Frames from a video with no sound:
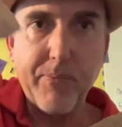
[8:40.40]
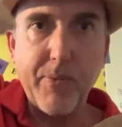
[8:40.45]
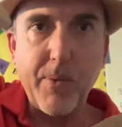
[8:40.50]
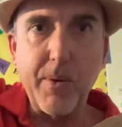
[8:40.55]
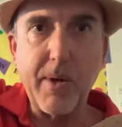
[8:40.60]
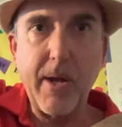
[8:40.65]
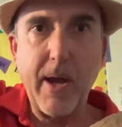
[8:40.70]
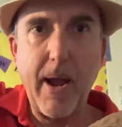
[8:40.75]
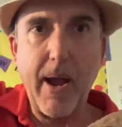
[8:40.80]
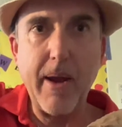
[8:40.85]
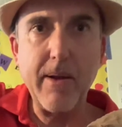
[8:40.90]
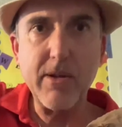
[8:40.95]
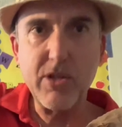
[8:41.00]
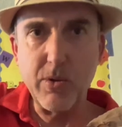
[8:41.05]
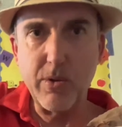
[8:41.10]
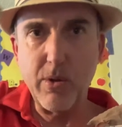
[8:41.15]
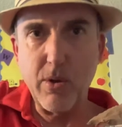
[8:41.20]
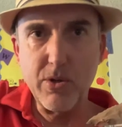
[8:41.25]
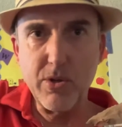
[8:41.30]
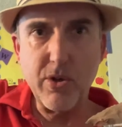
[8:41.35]
Okay,
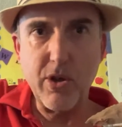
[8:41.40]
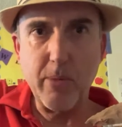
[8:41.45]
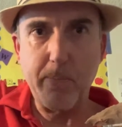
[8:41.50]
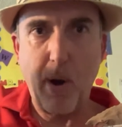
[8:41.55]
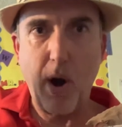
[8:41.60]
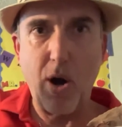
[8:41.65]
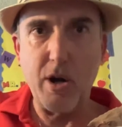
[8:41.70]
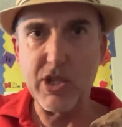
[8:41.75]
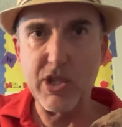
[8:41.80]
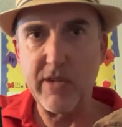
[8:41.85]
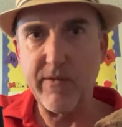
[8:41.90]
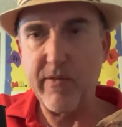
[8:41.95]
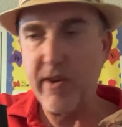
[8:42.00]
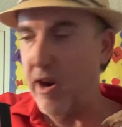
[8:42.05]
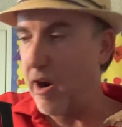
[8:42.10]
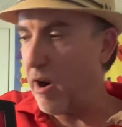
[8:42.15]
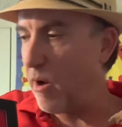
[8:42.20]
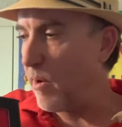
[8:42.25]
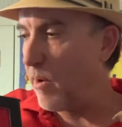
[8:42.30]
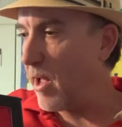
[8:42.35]
so those are the parts of an
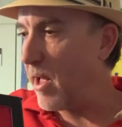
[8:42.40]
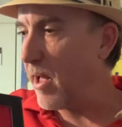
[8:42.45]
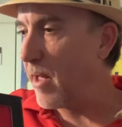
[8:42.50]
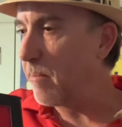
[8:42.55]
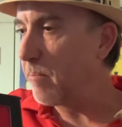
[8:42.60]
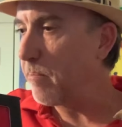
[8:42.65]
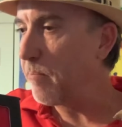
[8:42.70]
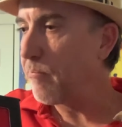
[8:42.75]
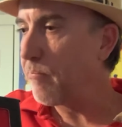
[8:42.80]
arrowhead.